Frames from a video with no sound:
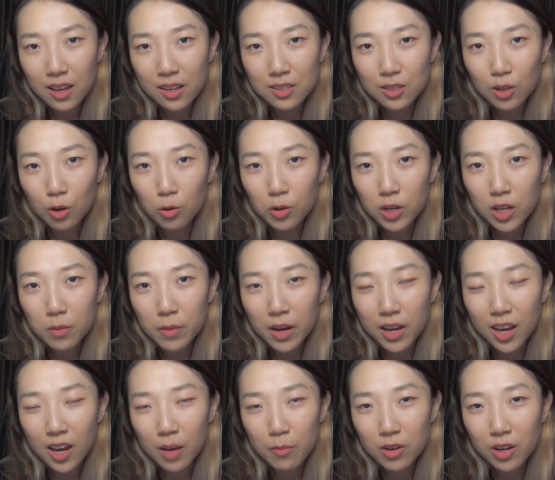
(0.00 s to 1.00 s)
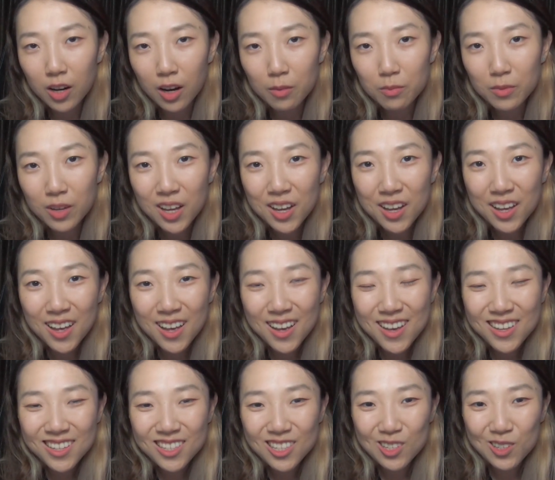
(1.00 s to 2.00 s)
that is holding my camera up.
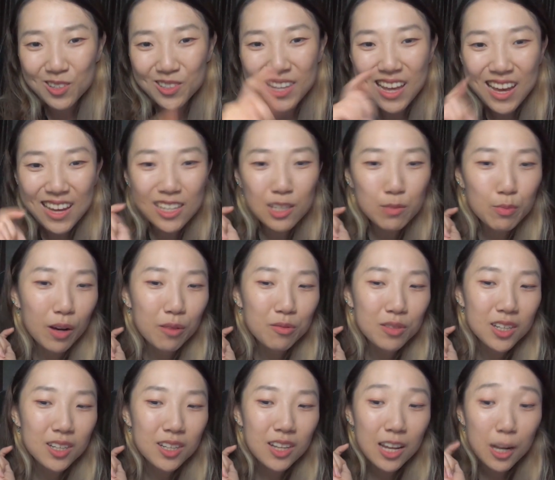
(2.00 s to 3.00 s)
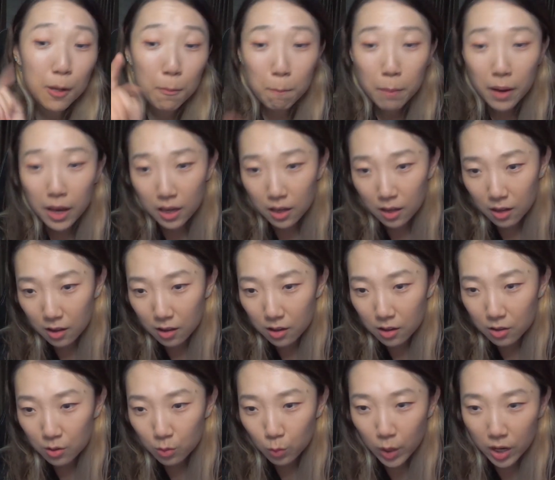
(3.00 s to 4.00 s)
So that is mounted at the back
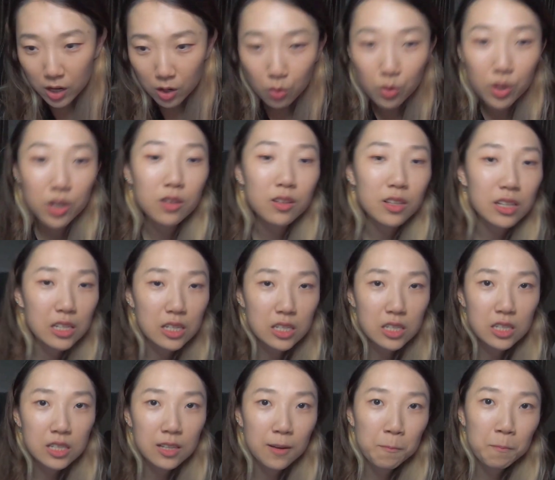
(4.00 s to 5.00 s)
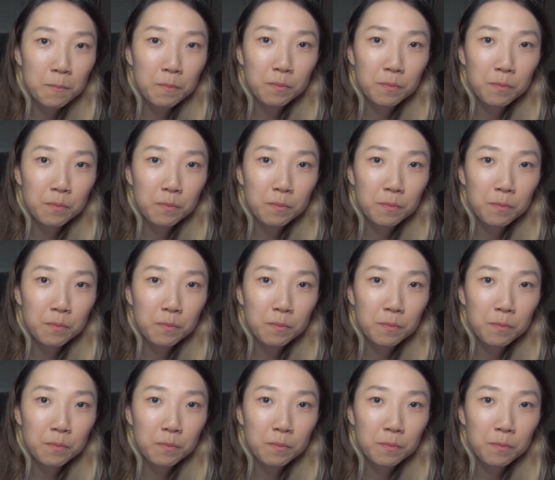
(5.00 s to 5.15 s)
where the grill is,